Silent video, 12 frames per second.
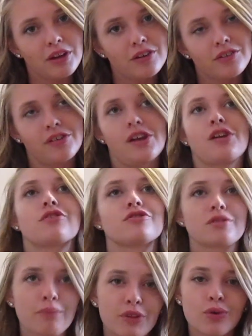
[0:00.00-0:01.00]
piercing or
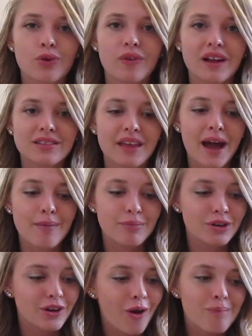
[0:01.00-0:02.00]
something cool like that,
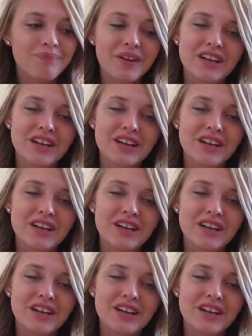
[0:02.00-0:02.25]
but nope,